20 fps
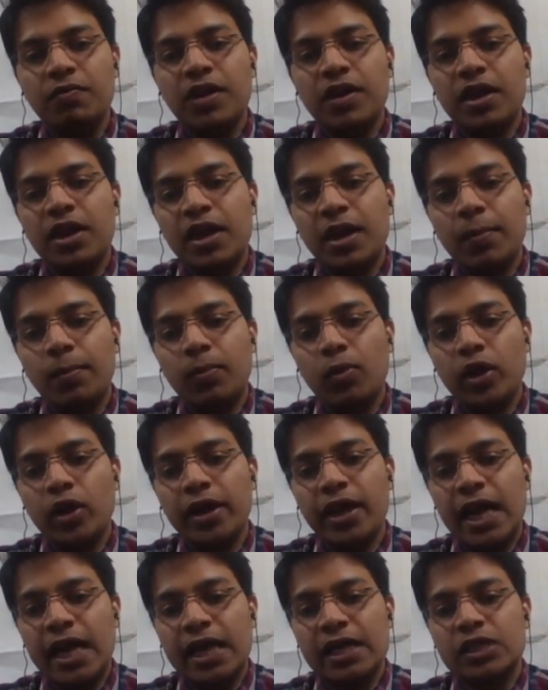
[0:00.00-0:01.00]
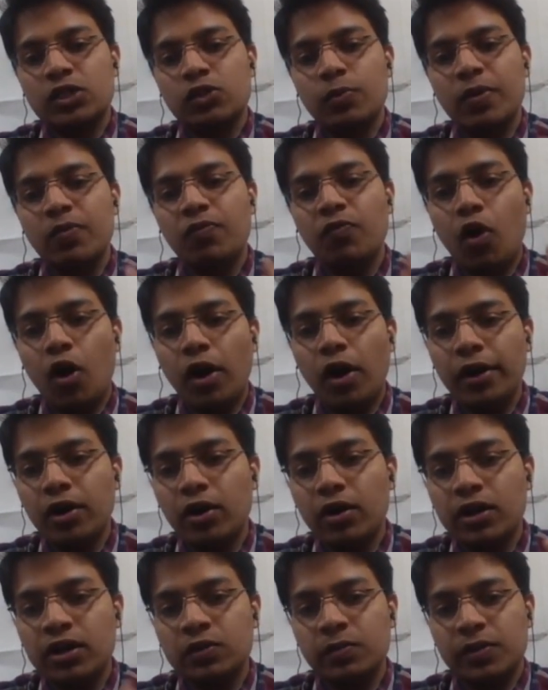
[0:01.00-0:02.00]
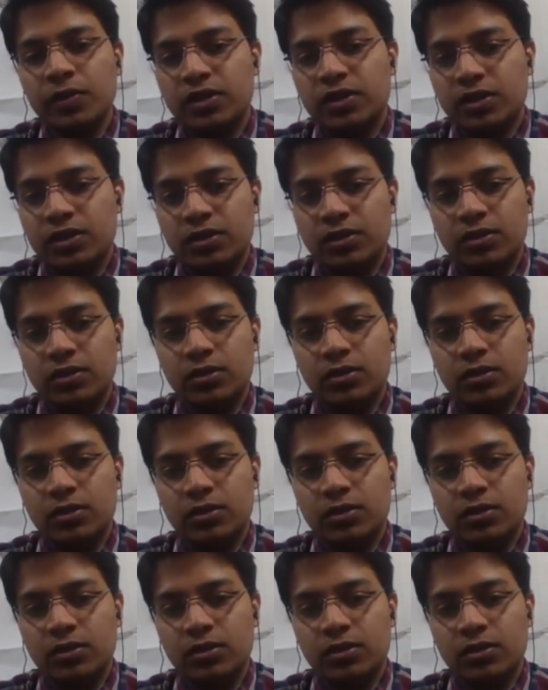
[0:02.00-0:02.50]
an employee has to be warned or dismissed.